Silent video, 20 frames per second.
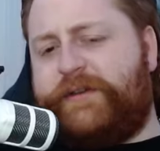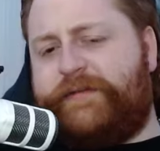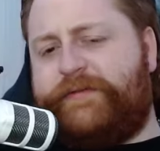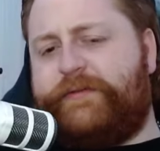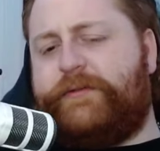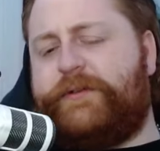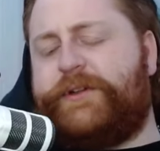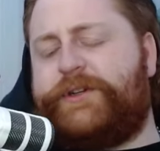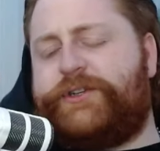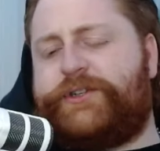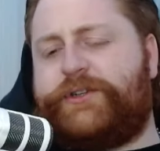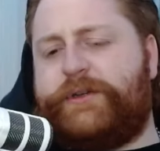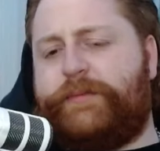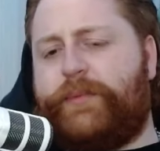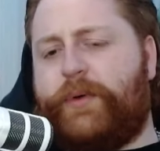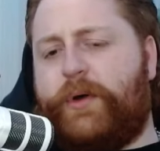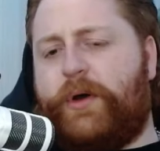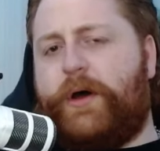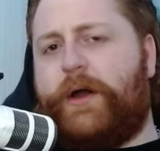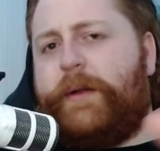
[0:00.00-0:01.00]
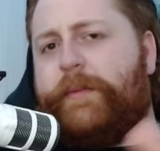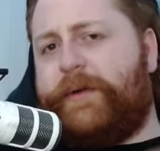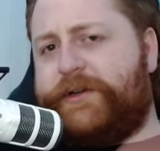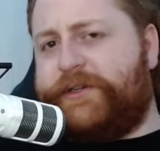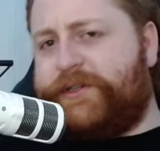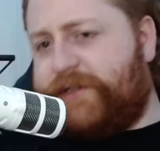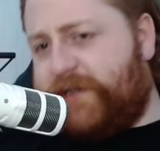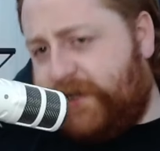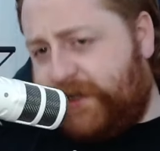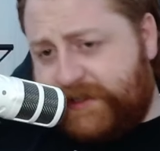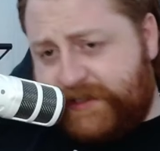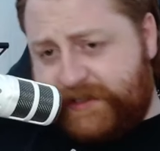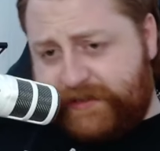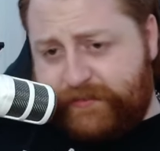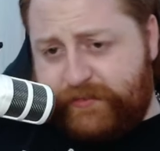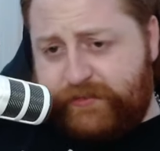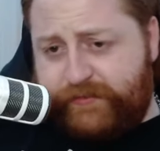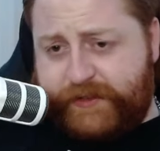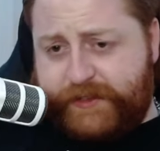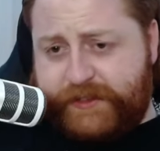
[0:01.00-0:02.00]
foolishly bought a bunch of tickets to
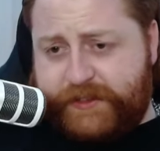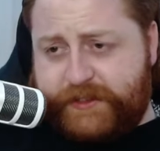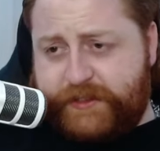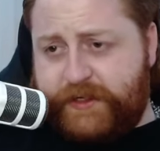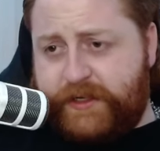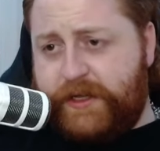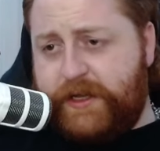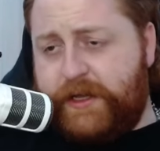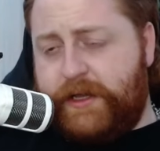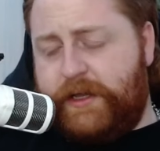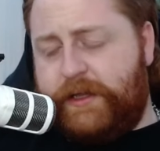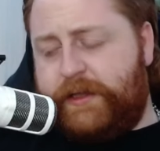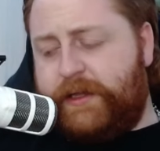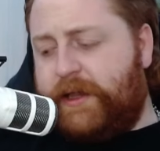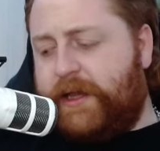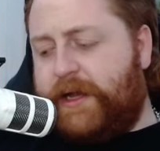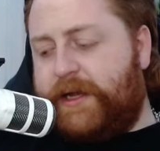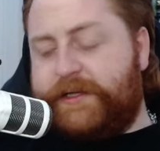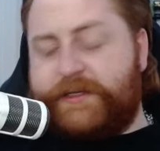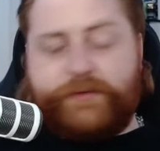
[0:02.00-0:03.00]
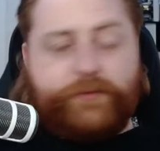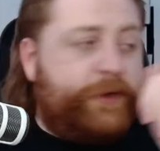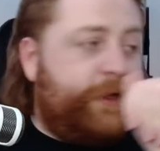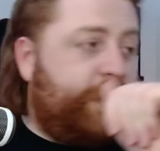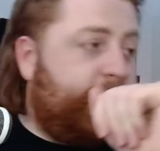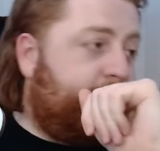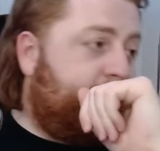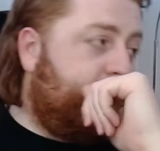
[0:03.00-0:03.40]
movies the last week.